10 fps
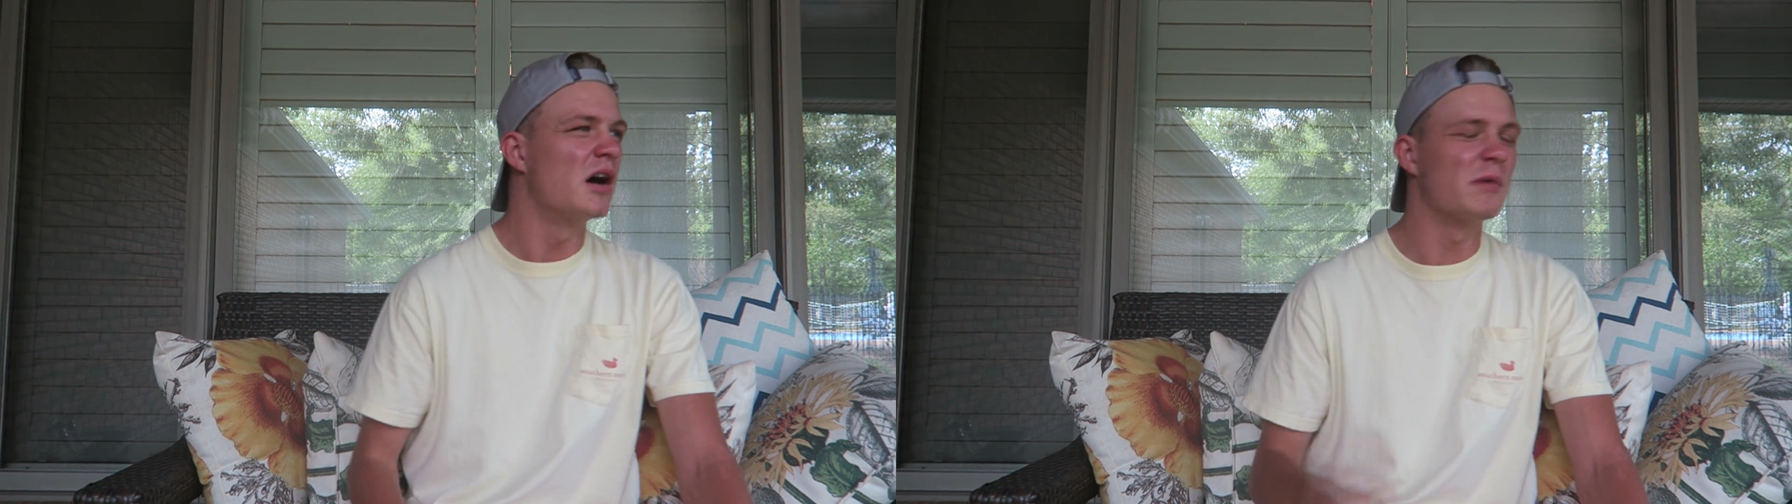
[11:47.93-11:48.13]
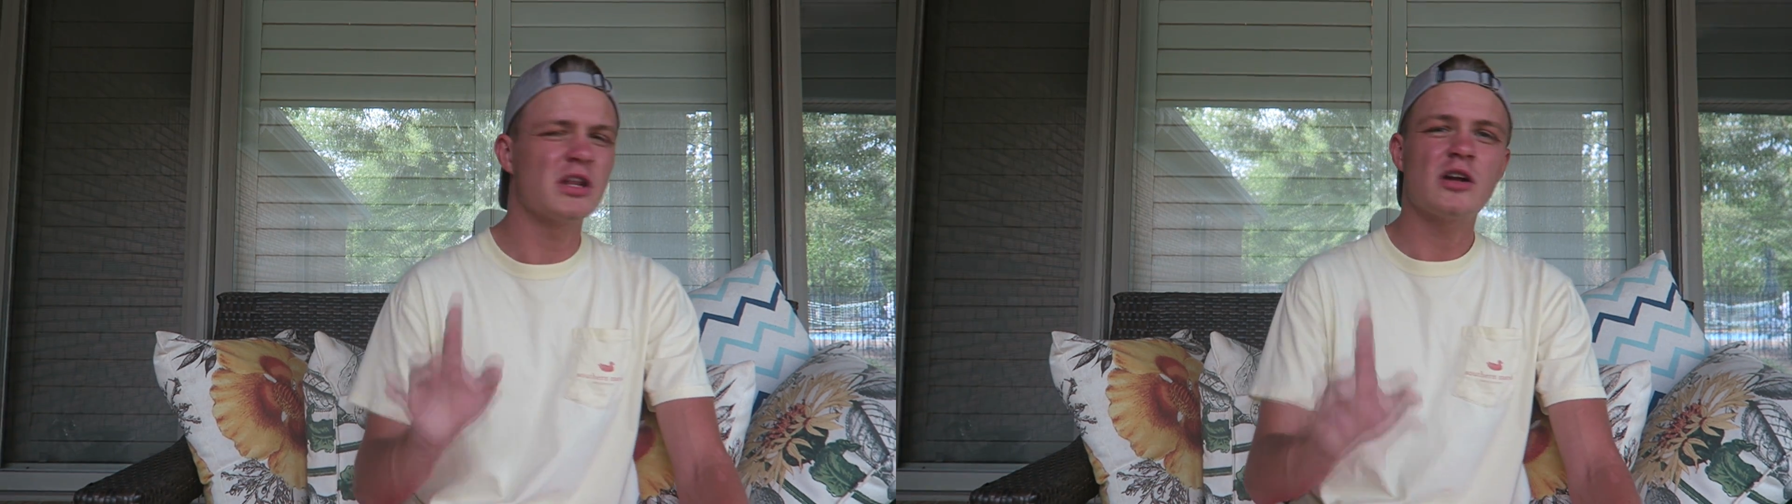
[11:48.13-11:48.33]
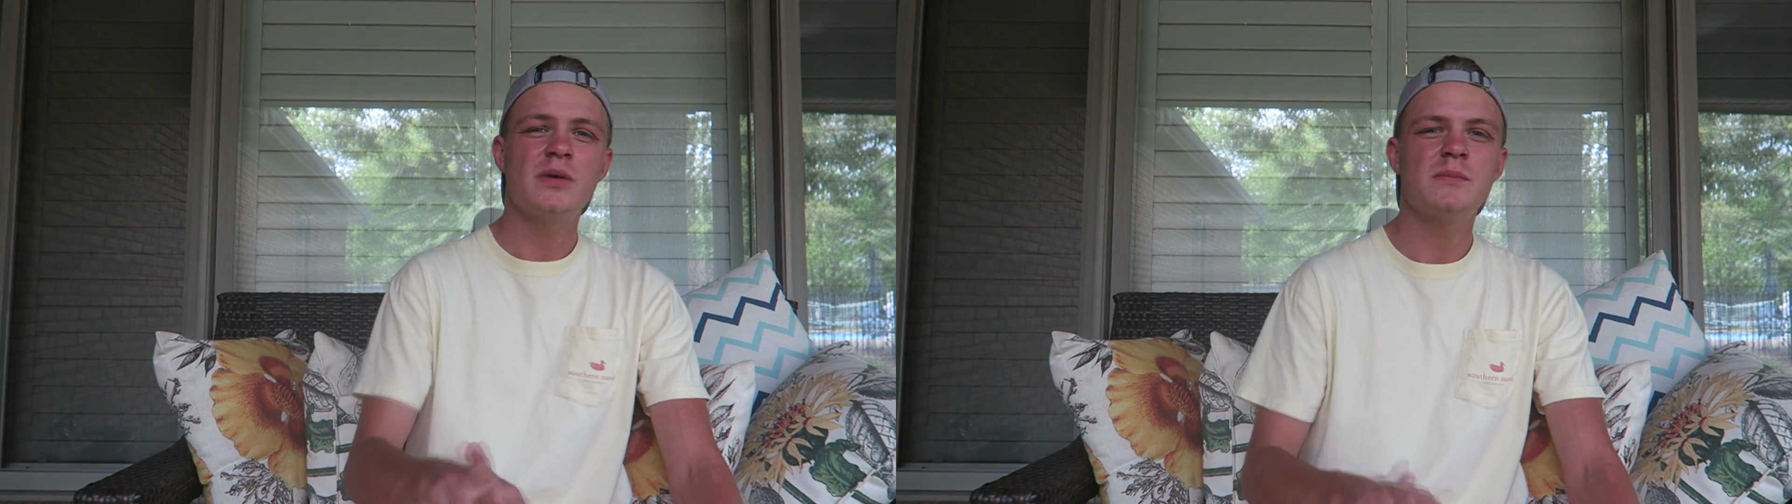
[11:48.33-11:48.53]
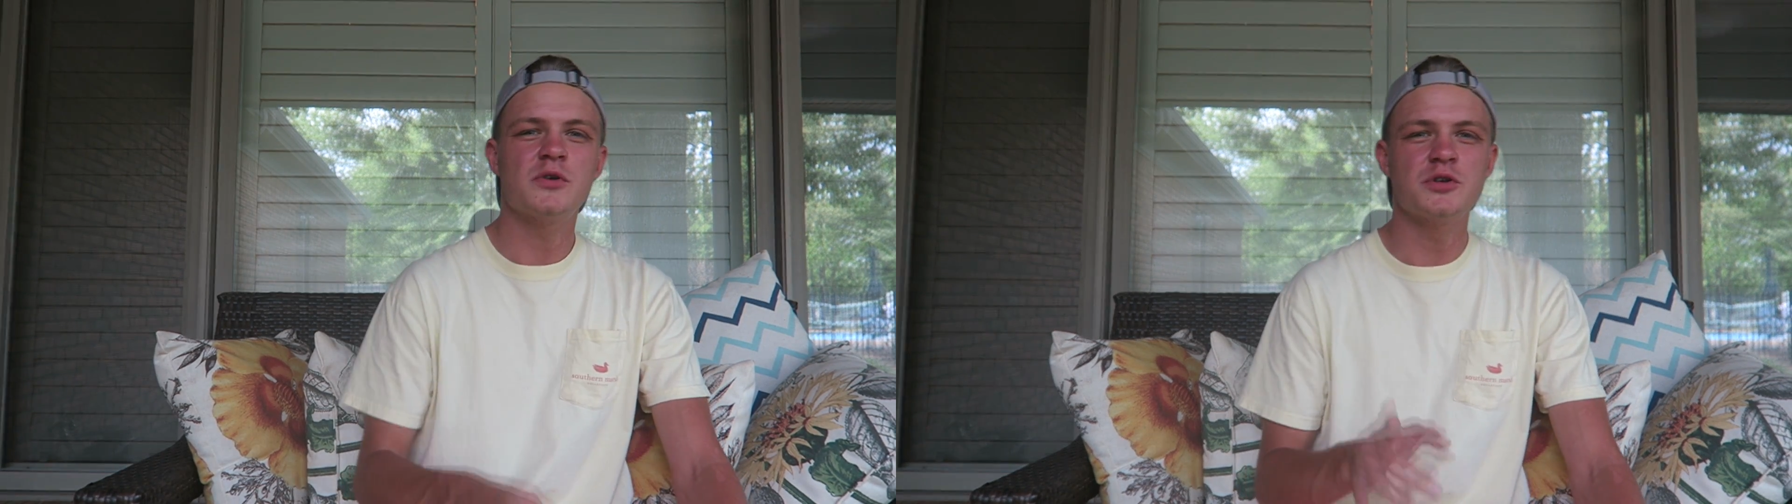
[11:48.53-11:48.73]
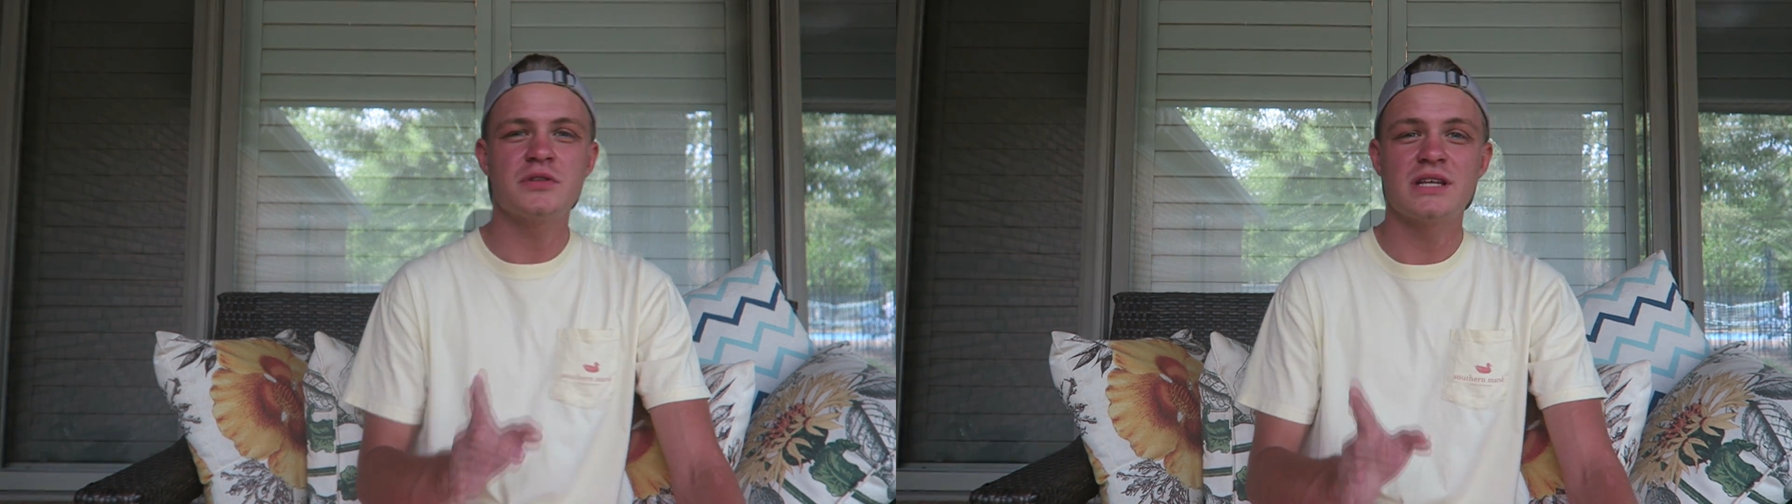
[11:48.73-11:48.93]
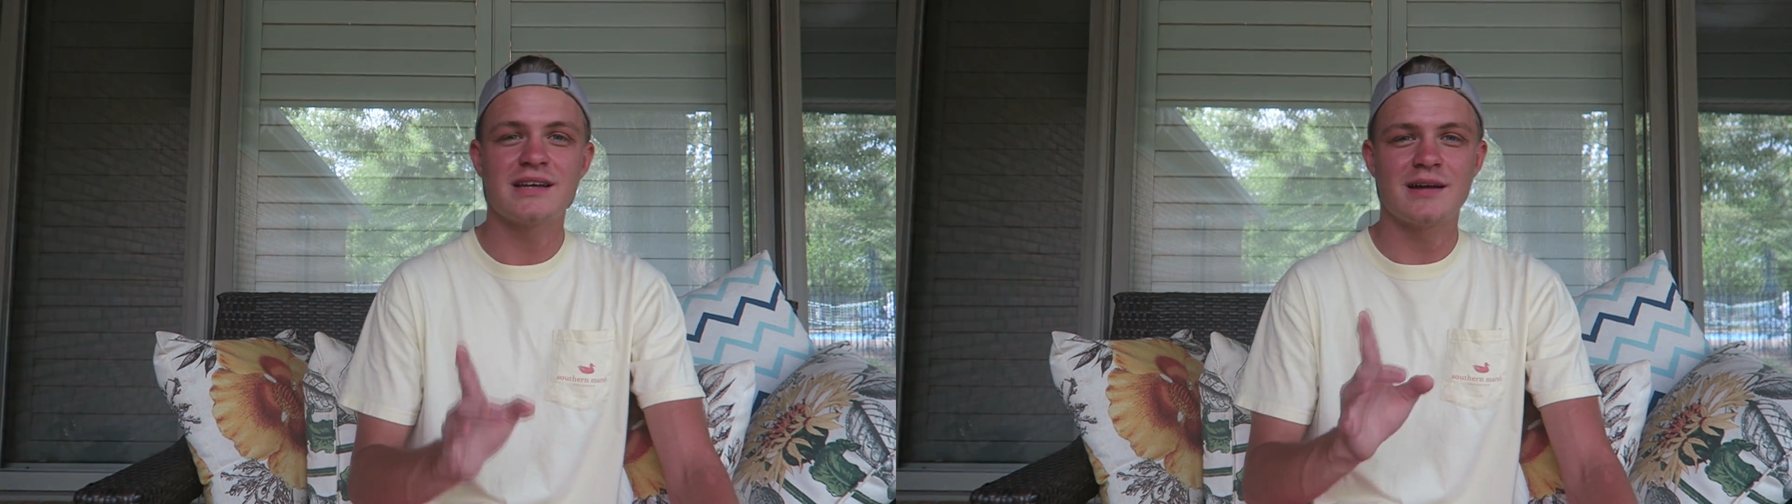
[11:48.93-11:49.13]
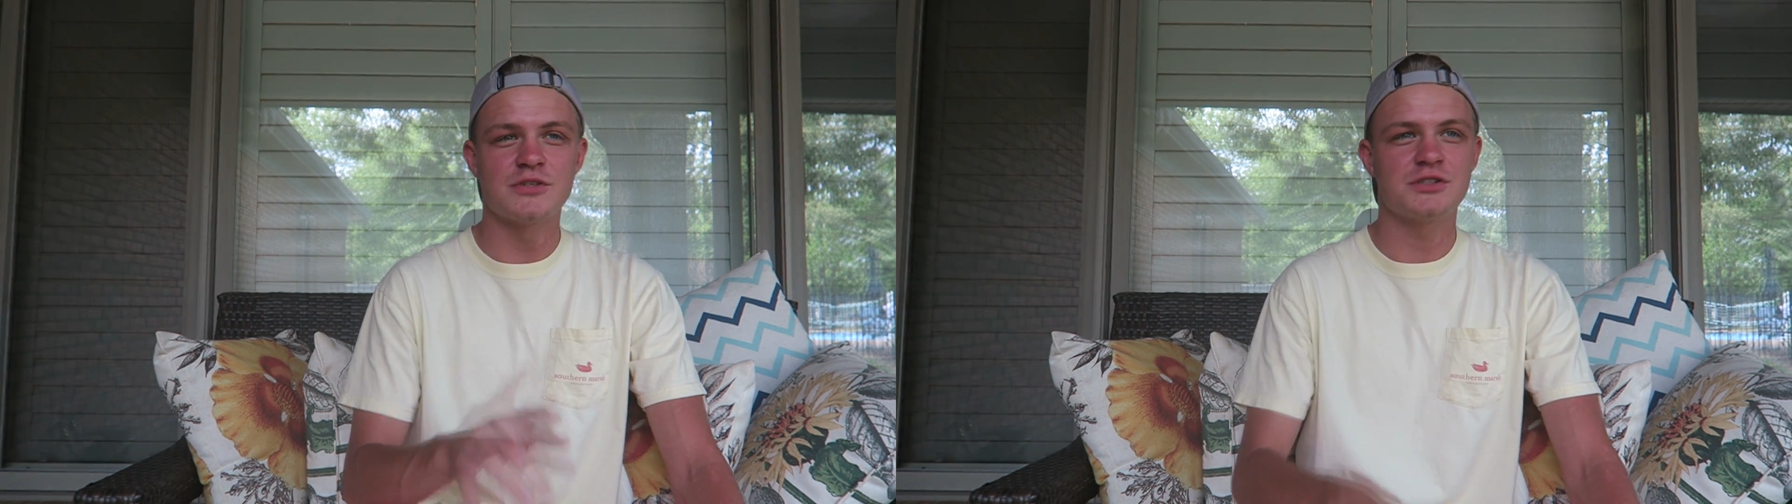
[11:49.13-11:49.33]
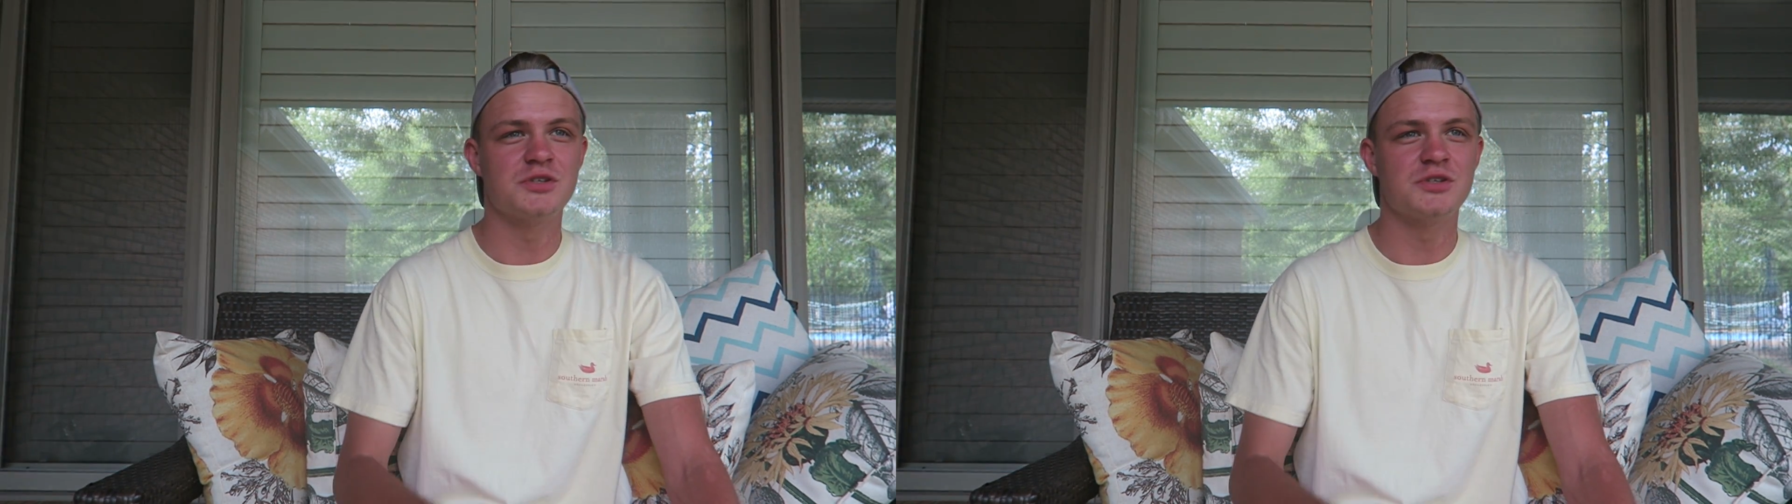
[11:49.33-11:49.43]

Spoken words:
A lot of people do think I'm a